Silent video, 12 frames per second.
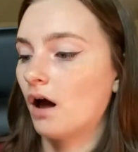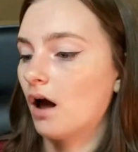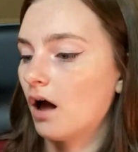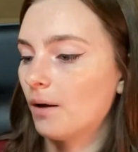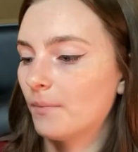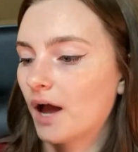
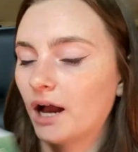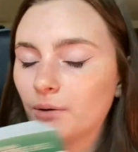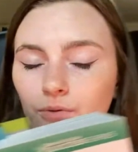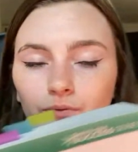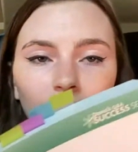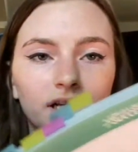I
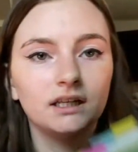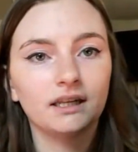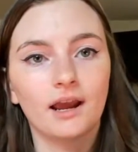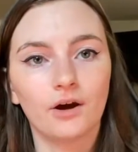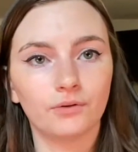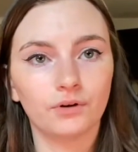would write it
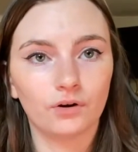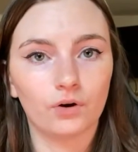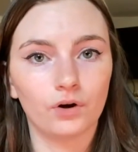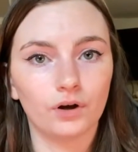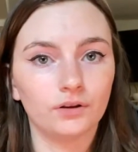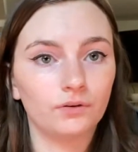down
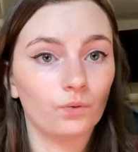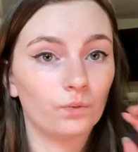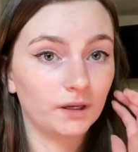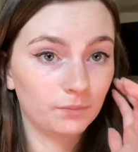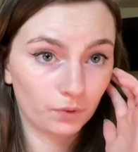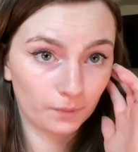on the
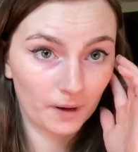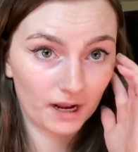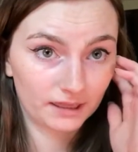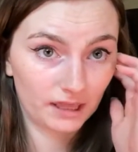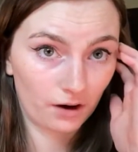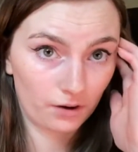whiteboard
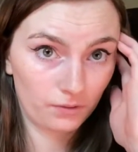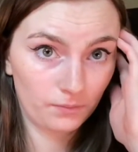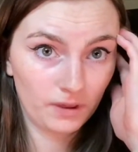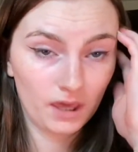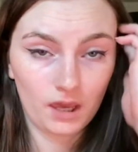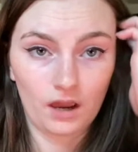back there.
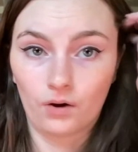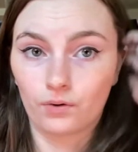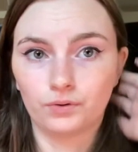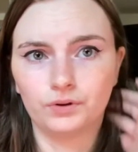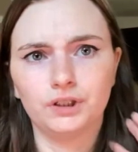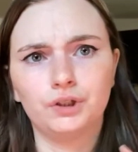I would
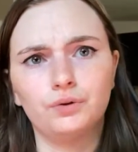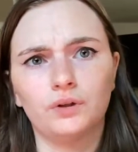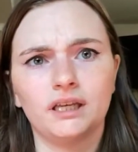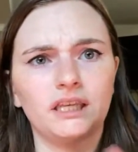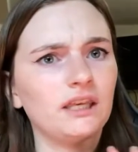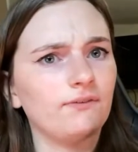only do
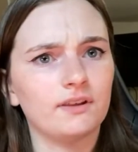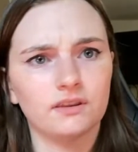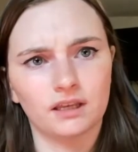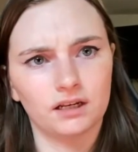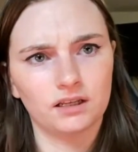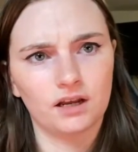like
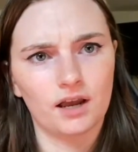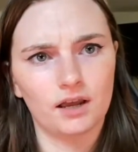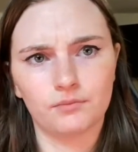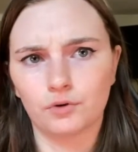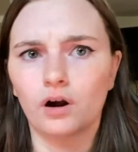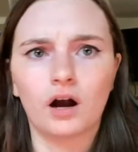evens at a
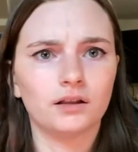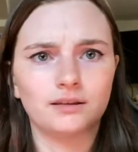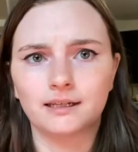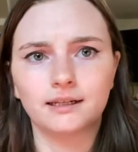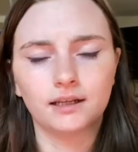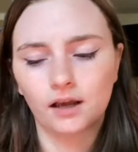time or
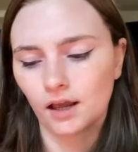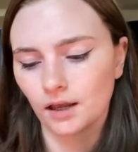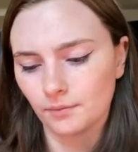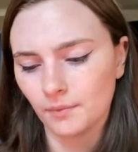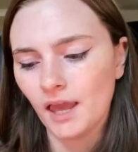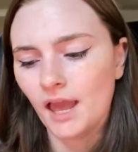odds at a
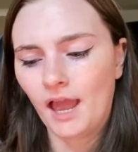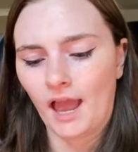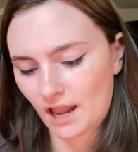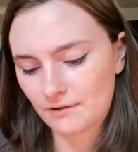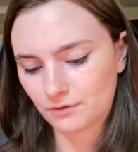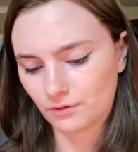time.
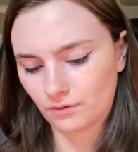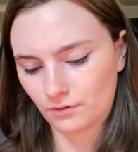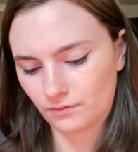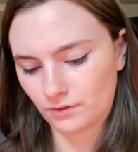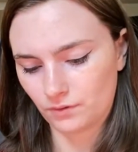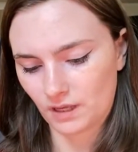After
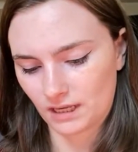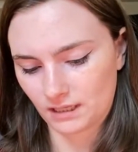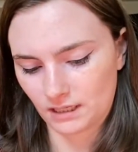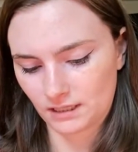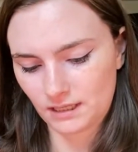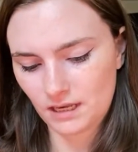you take
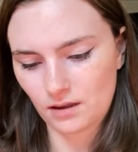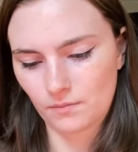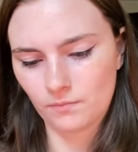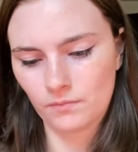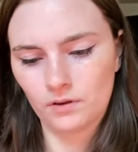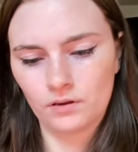the
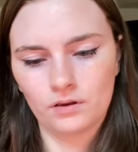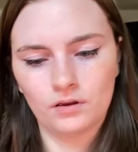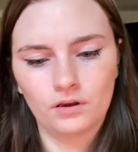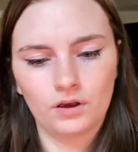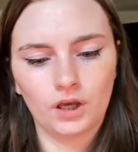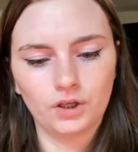exam,
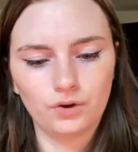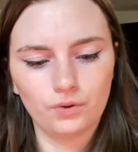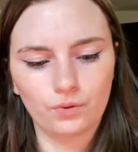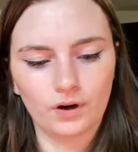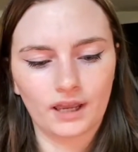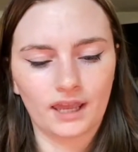
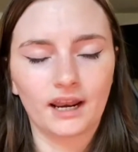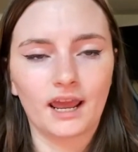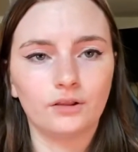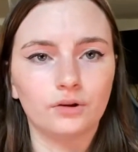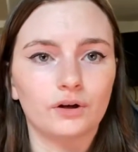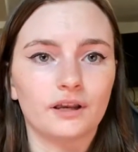you can
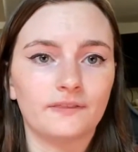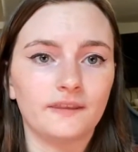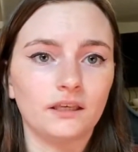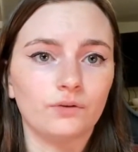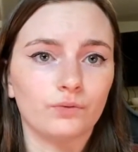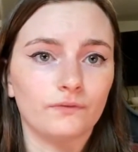look at
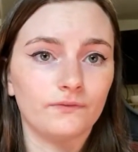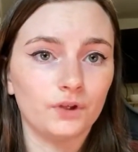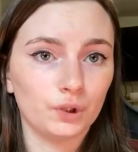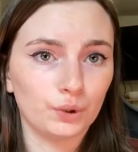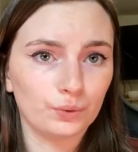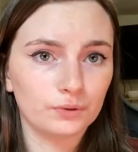the
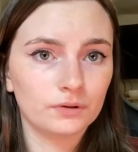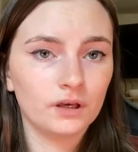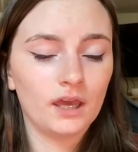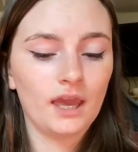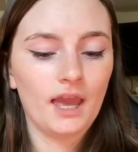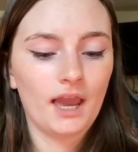review,
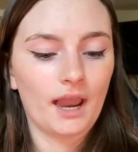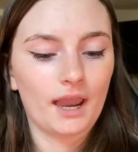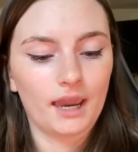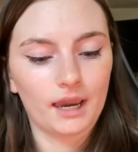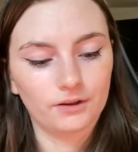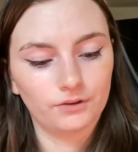
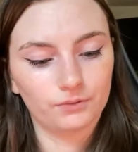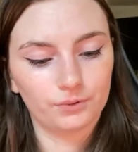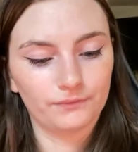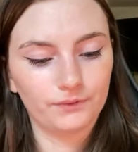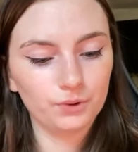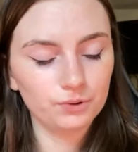and the
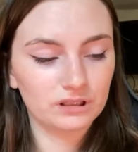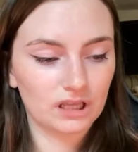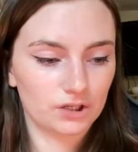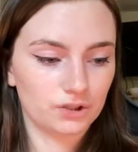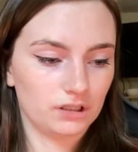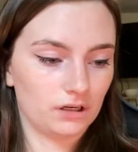review
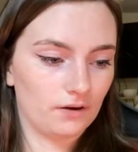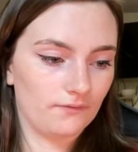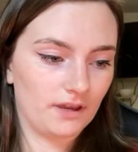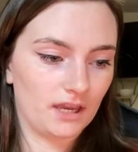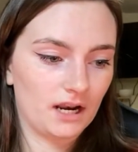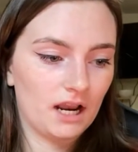section
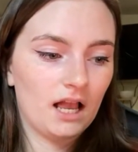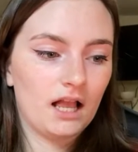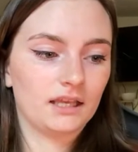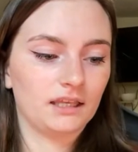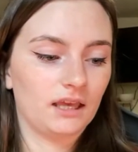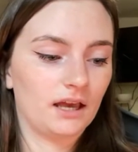of it,
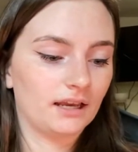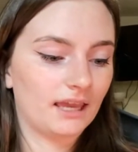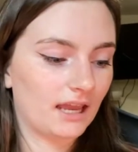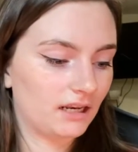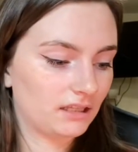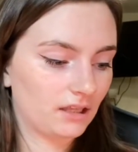
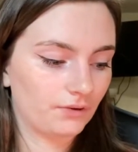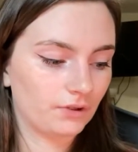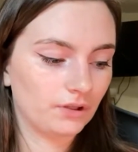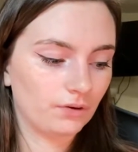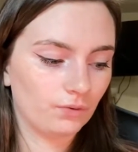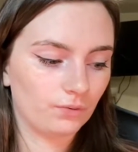again, it
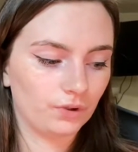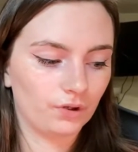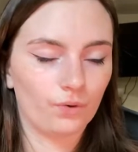tells you,